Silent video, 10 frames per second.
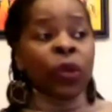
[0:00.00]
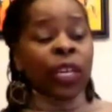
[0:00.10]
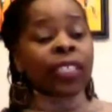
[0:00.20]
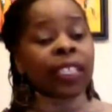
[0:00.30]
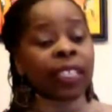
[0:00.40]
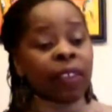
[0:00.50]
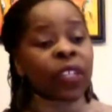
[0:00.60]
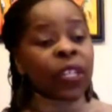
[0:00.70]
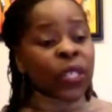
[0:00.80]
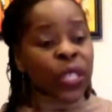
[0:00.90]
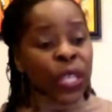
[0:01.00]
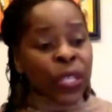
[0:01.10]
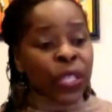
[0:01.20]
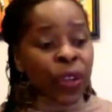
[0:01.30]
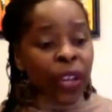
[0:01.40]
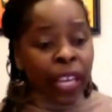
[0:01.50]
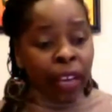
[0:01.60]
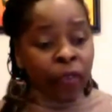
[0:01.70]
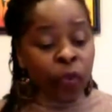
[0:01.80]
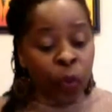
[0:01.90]
You can deliver your skills and your
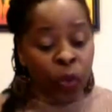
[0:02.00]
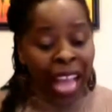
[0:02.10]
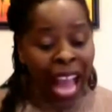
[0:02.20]
gifts through